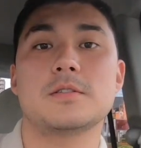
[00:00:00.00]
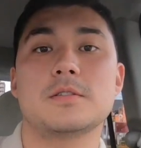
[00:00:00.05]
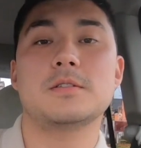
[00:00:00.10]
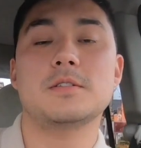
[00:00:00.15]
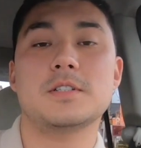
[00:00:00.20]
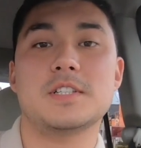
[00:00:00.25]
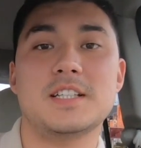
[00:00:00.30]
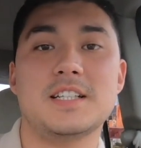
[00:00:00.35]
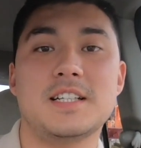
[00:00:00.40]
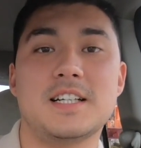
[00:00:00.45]

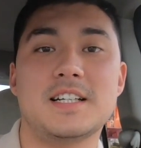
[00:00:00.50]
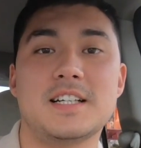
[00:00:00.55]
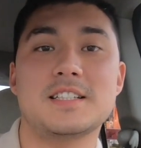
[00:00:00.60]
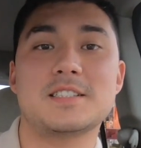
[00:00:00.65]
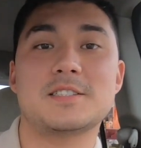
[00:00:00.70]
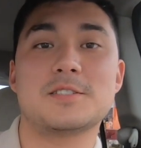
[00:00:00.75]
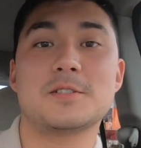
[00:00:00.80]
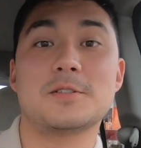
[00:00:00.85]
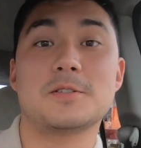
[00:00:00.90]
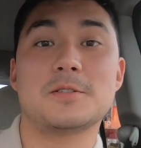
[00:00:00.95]
okay guys
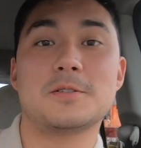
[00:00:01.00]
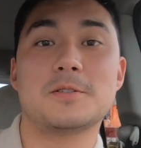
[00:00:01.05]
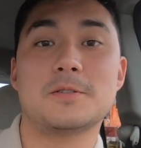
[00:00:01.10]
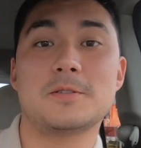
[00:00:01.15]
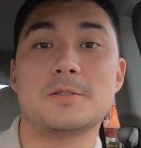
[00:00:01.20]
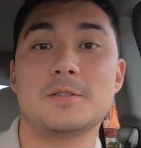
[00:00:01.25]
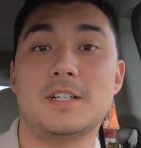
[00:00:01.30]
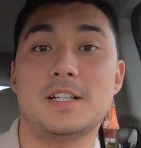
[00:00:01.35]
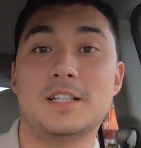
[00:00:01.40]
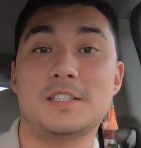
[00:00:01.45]

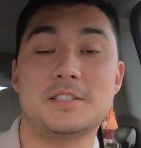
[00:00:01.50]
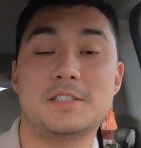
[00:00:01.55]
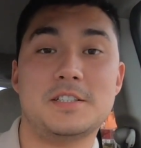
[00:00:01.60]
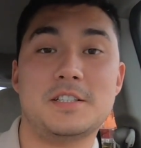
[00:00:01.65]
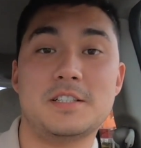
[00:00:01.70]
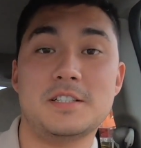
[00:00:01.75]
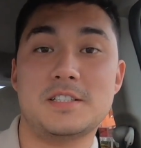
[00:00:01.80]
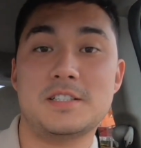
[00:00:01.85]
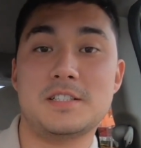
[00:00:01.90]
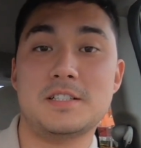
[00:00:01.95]
so as you
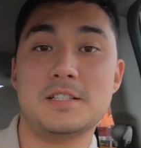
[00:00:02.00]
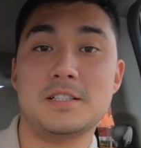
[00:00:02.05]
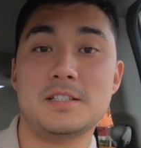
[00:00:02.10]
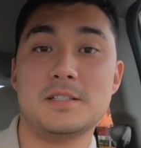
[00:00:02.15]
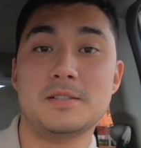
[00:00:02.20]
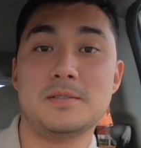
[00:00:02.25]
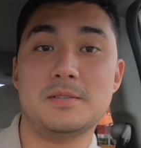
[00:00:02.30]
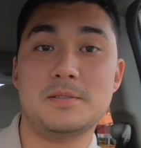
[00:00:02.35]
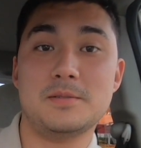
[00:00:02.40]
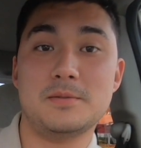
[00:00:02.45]
can
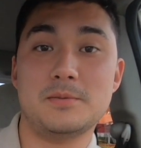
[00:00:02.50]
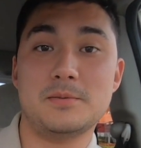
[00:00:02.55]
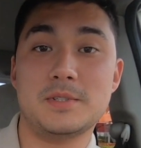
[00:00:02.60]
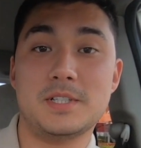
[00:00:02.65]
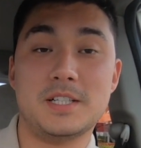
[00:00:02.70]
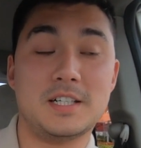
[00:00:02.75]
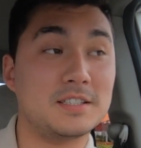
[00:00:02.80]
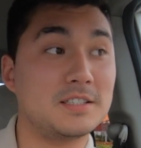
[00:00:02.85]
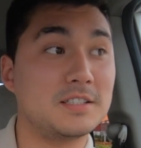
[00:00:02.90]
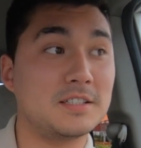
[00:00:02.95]
see we
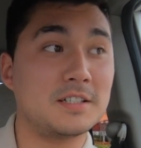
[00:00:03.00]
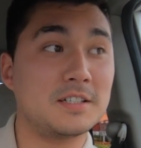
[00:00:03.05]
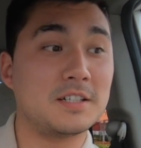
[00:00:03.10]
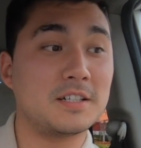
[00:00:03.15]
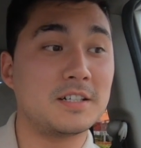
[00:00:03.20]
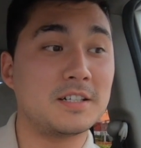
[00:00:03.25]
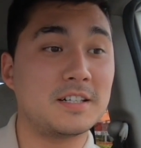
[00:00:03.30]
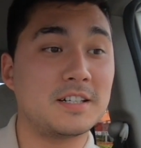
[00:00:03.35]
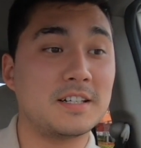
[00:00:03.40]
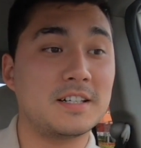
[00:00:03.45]
got the
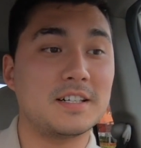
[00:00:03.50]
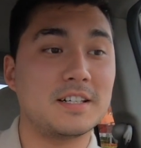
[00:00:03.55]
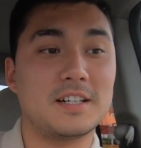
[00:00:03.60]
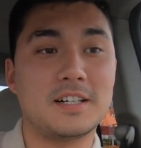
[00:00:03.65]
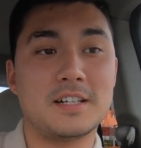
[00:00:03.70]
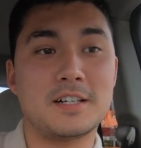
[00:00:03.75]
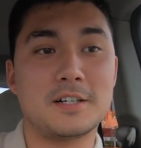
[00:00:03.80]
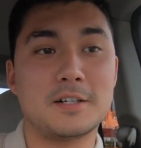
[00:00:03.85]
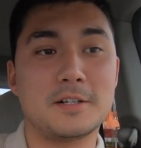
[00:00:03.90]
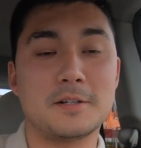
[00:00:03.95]
car
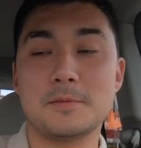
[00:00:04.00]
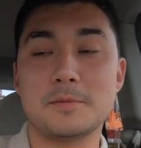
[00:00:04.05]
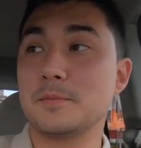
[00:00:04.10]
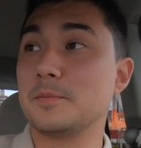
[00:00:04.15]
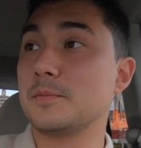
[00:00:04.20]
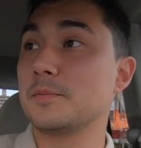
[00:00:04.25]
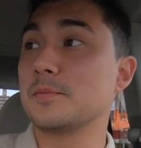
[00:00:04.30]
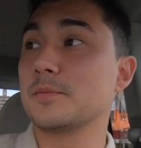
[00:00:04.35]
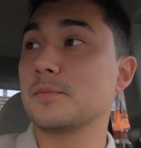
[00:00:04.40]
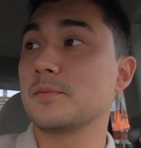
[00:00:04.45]
um,
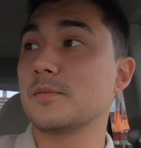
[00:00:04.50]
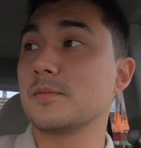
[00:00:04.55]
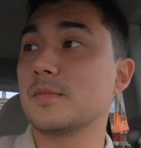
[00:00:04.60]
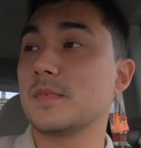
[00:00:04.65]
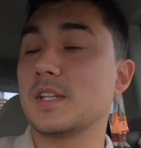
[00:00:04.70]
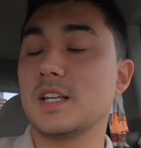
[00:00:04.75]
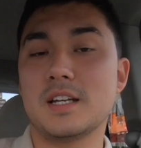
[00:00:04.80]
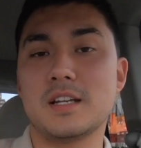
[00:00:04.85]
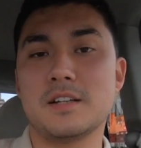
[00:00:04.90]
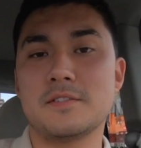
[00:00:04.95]

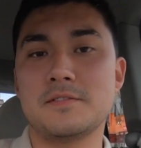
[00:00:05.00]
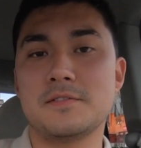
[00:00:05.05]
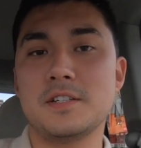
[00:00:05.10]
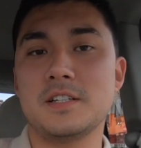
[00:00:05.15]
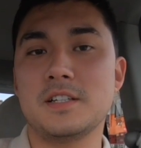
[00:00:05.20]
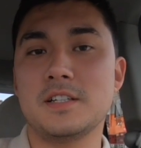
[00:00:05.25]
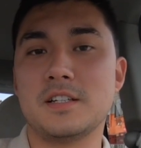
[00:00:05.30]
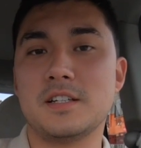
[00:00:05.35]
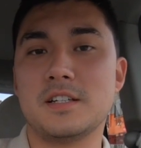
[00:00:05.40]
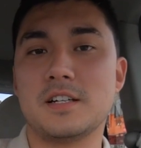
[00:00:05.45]
and i fit
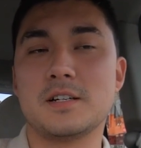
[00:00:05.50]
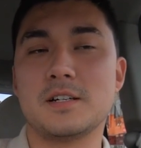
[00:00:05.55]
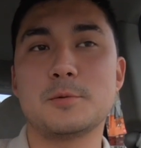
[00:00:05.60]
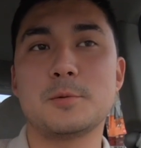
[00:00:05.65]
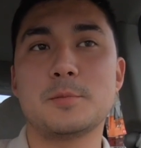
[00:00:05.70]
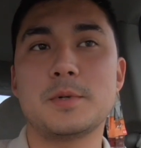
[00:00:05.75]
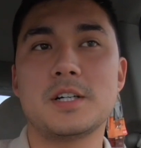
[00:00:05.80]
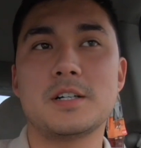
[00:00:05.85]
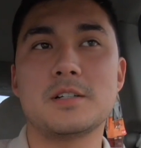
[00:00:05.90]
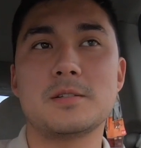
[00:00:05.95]
in it i'm
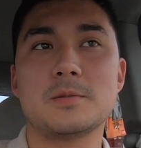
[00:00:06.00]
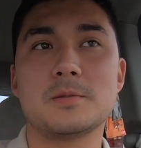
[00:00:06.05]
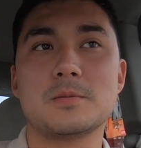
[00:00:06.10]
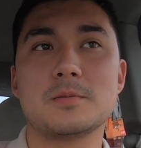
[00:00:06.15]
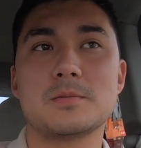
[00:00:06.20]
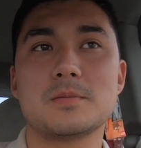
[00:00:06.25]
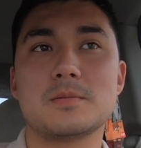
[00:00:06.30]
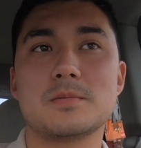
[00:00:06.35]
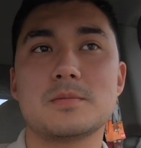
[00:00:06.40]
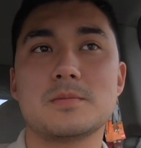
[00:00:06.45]
about
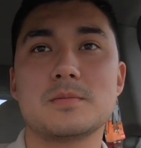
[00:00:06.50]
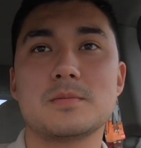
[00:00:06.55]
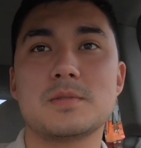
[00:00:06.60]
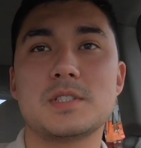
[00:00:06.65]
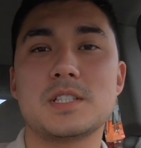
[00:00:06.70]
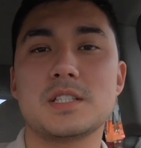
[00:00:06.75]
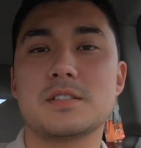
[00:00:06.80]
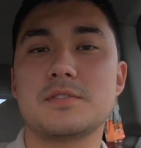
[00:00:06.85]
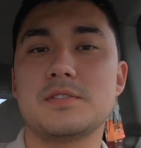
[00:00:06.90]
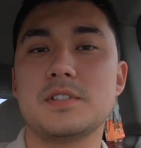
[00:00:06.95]

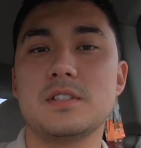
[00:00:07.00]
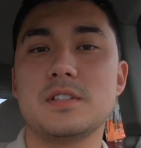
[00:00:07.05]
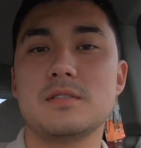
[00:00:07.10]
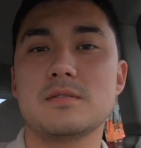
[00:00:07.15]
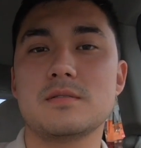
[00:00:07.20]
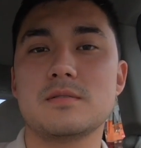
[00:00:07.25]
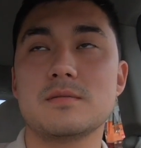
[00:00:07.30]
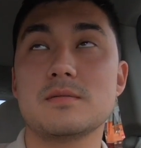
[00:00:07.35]
six feet